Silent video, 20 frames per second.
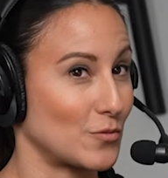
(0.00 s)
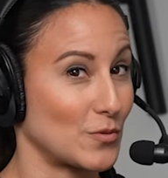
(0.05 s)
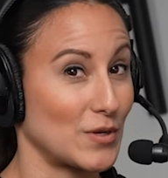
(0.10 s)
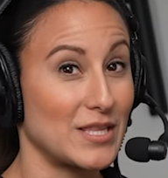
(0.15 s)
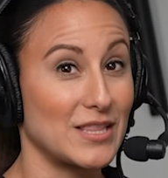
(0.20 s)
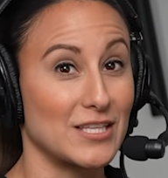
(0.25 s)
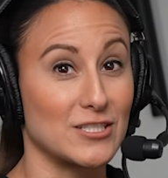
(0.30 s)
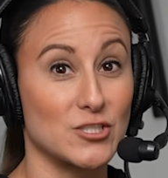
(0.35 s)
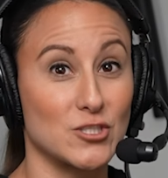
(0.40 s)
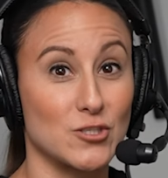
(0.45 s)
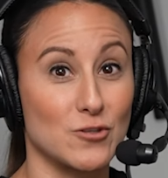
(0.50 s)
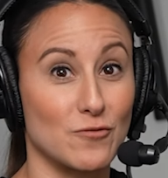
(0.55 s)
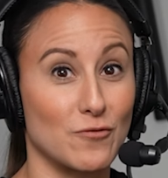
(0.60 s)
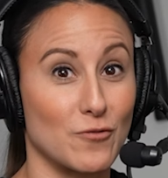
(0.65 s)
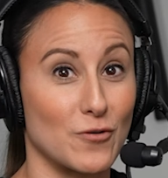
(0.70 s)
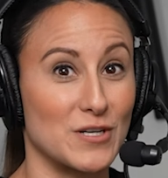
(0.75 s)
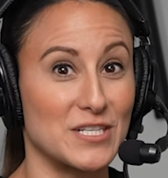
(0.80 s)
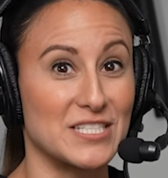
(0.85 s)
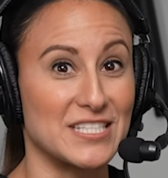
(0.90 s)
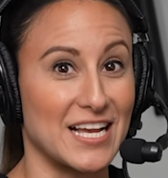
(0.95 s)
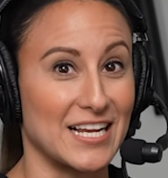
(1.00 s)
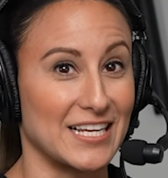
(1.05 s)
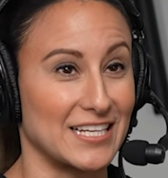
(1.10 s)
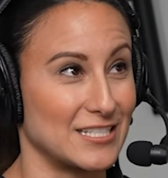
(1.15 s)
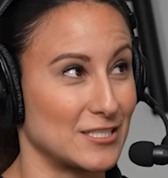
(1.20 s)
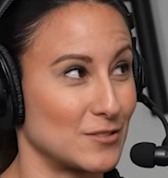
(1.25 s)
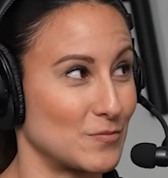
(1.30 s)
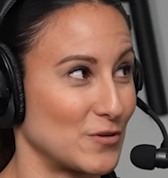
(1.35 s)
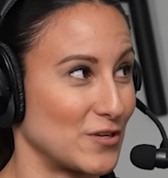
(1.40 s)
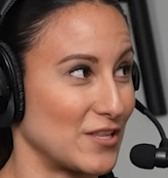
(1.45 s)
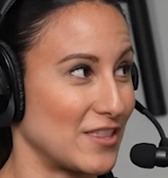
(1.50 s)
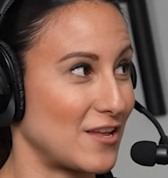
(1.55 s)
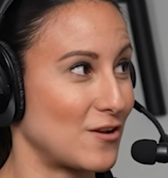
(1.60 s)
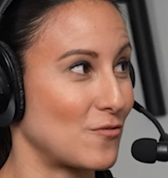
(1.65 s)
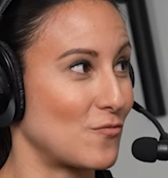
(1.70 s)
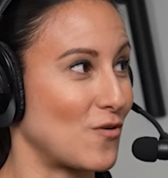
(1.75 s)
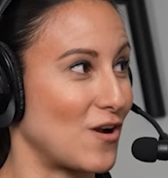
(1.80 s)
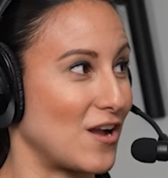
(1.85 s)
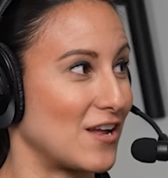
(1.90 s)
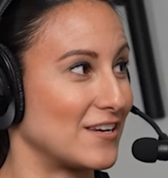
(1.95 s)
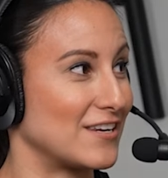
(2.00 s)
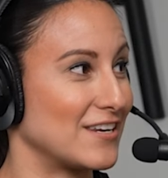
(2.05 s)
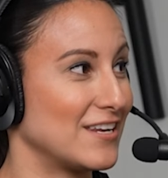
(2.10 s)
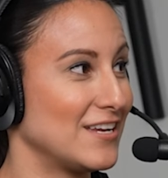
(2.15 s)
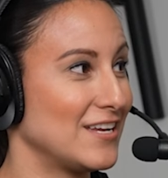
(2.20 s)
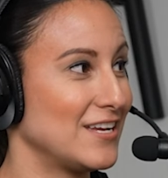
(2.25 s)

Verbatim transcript: three. Let's do four seconds. Breathe in, one,